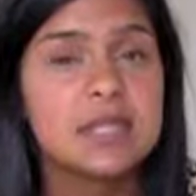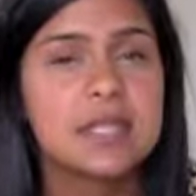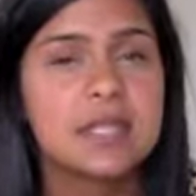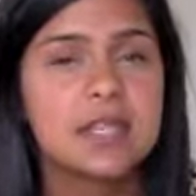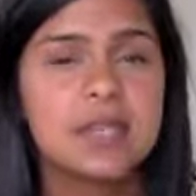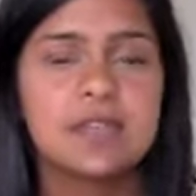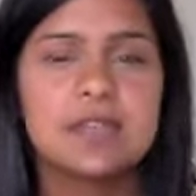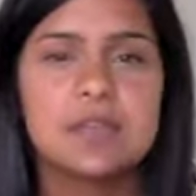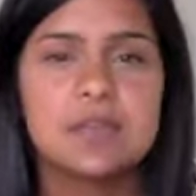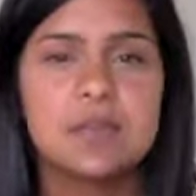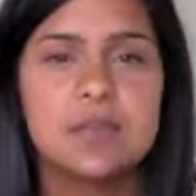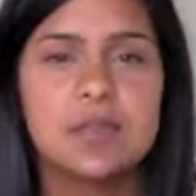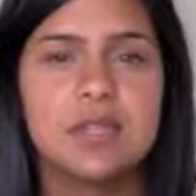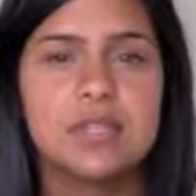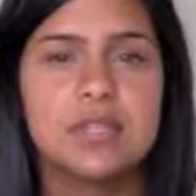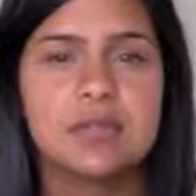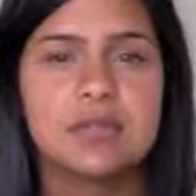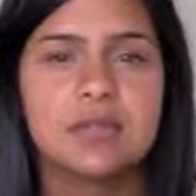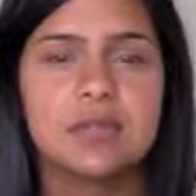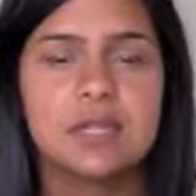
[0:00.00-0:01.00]
It gives smoothies
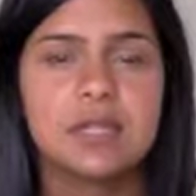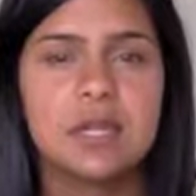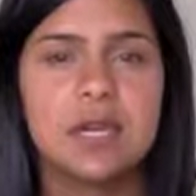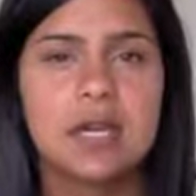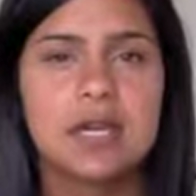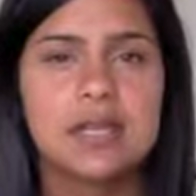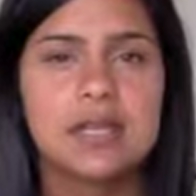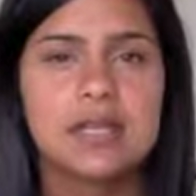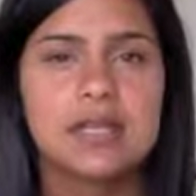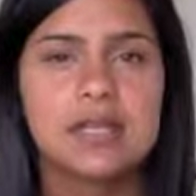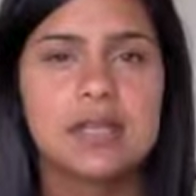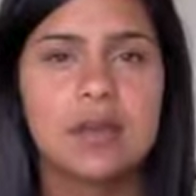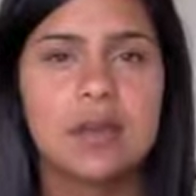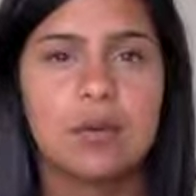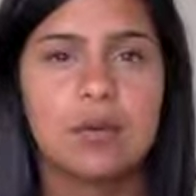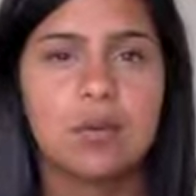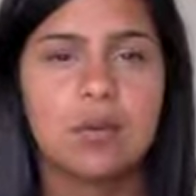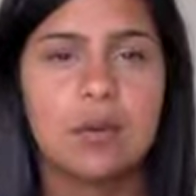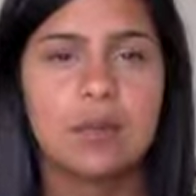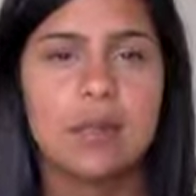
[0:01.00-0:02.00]
a really nice
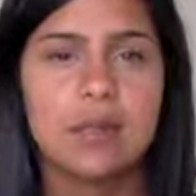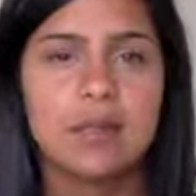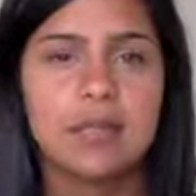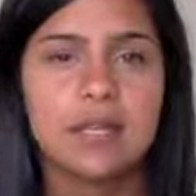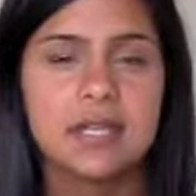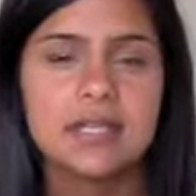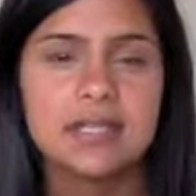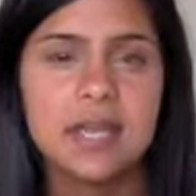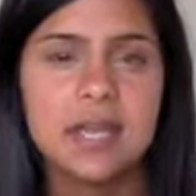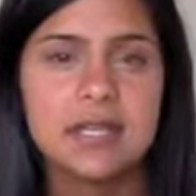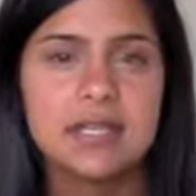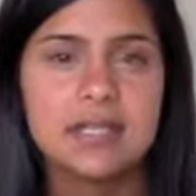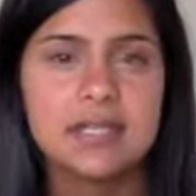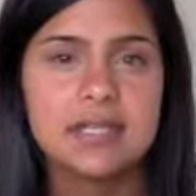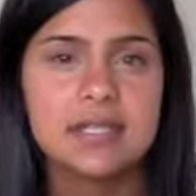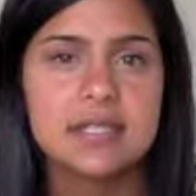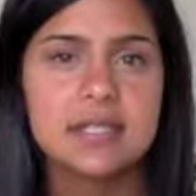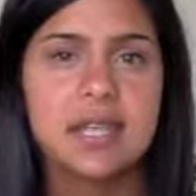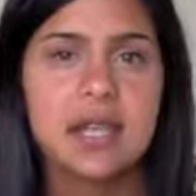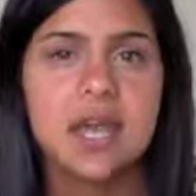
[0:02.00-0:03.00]
watermelon-y taste.